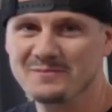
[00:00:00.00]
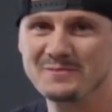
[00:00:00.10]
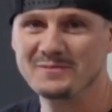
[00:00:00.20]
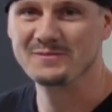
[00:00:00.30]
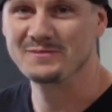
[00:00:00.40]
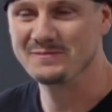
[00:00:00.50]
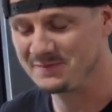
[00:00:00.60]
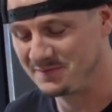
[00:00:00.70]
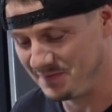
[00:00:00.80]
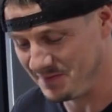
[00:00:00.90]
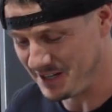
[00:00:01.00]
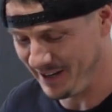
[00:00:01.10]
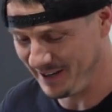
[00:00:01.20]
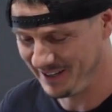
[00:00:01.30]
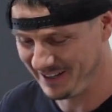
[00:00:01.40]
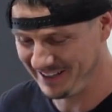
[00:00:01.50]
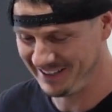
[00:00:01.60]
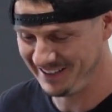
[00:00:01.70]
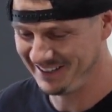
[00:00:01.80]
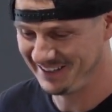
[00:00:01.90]
you did. You definitely took care of it.
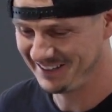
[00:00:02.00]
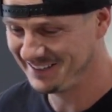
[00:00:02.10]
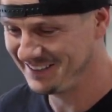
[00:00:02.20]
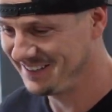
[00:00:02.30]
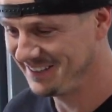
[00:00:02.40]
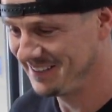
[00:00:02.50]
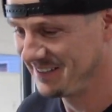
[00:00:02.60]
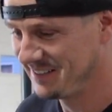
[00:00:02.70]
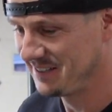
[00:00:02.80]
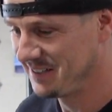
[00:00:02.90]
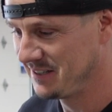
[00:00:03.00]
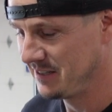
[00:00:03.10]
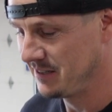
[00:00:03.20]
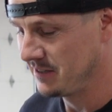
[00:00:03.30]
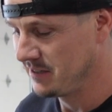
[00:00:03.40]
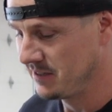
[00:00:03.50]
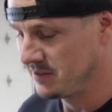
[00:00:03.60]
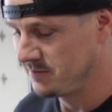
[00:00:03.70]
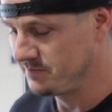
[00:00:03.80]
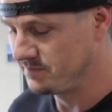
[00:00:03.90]
What's the next plan? What's the plan for the car
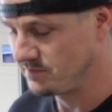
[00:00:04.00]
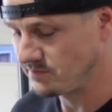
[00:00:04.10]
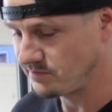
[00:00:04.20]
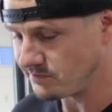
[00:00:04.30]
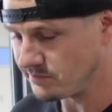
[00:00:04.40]
for the rest of the day?